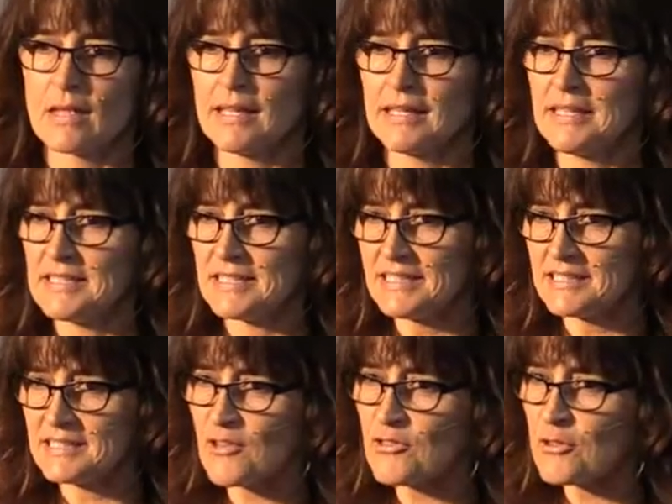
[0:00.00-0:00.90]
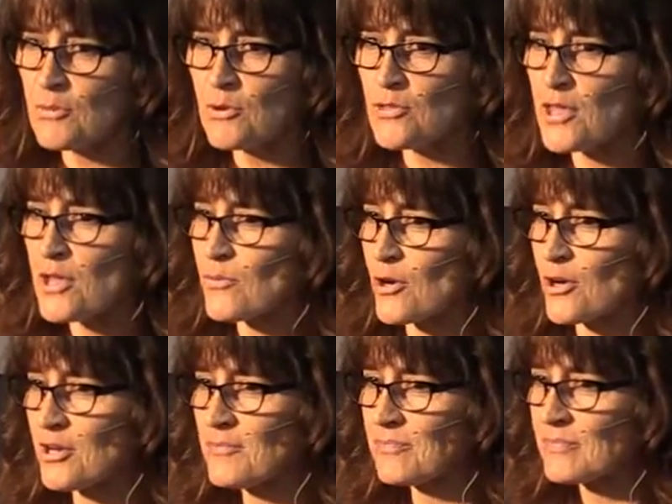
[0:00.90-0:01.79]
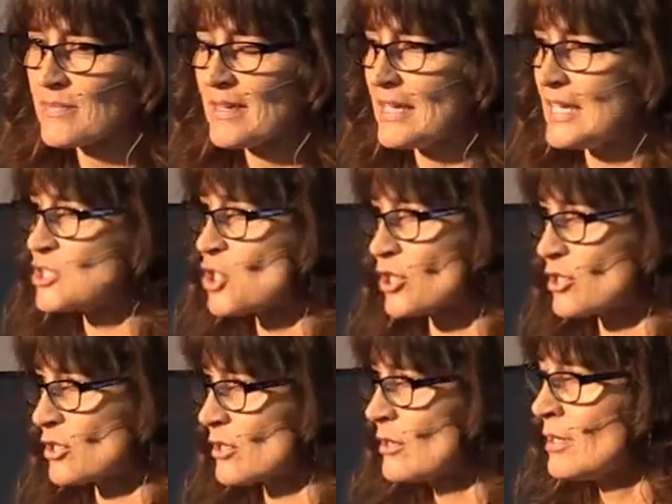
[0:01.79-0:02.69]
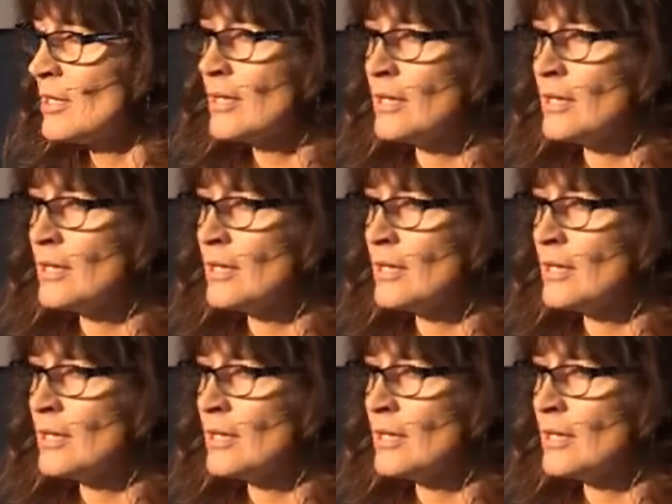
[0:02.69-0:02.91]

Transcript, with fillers: And he didn't tell them who they were, each other,